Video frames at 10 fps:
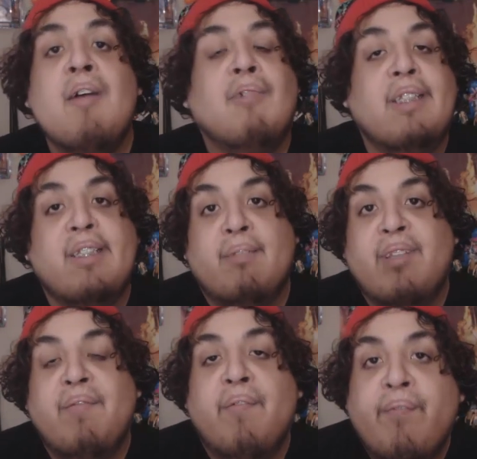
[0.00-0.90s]
Was it
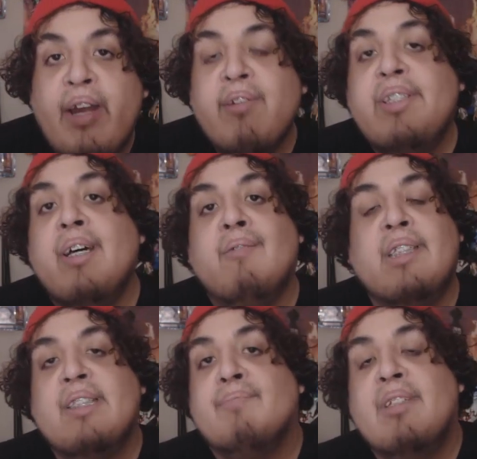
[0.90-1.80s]
something from Fairy Tail?
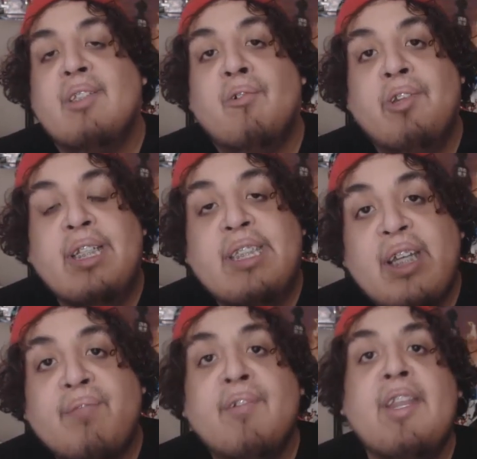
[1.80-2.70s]
Was it something totally
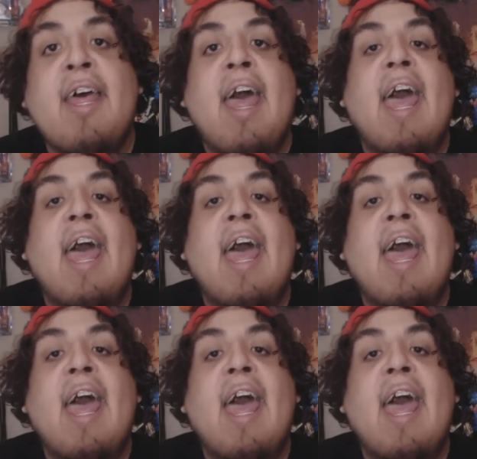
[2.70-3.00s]
different?